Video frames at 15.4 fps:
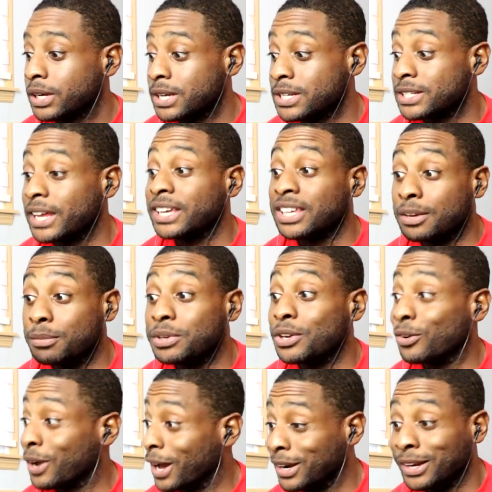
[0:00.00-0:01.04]
He's like, give me
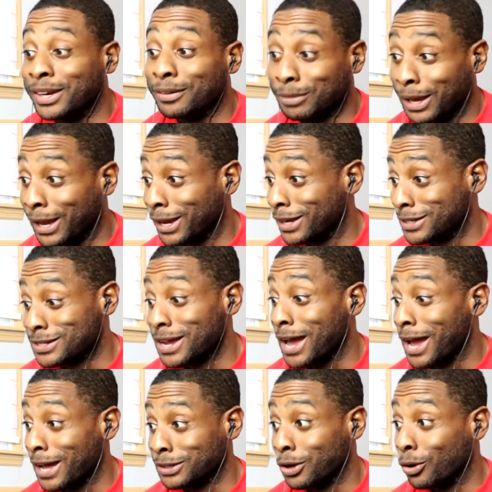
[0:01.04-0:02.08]
your goddamn gas.
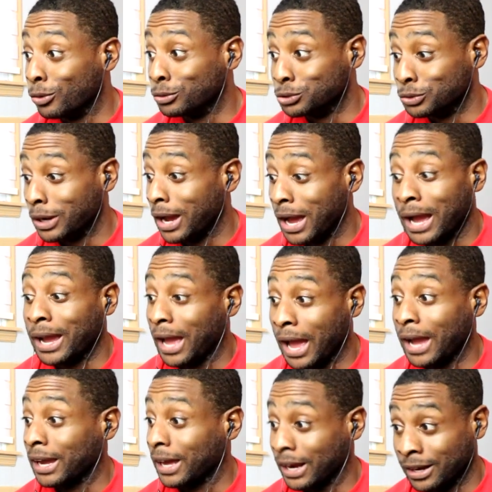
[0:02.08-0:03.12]
I told you, I,
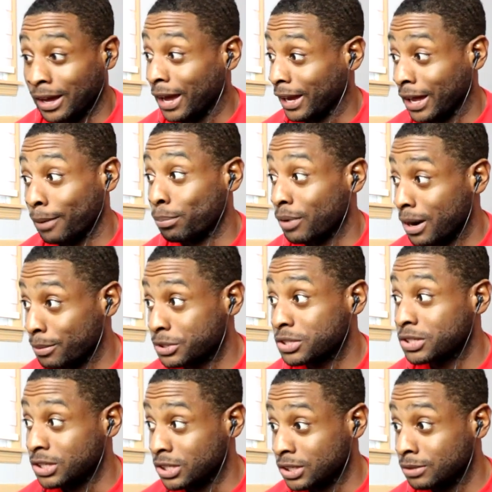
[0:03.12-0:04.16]
I got I got a promise
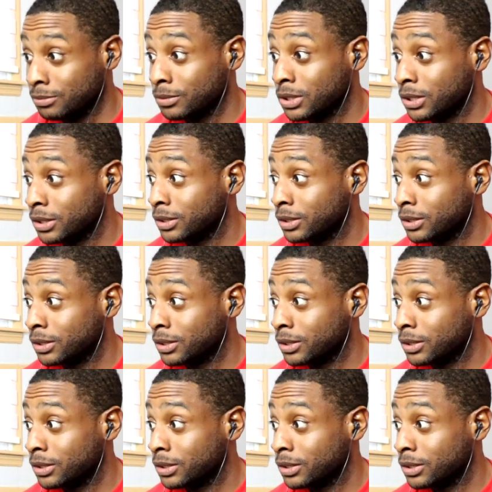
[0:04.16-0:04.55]
to keep.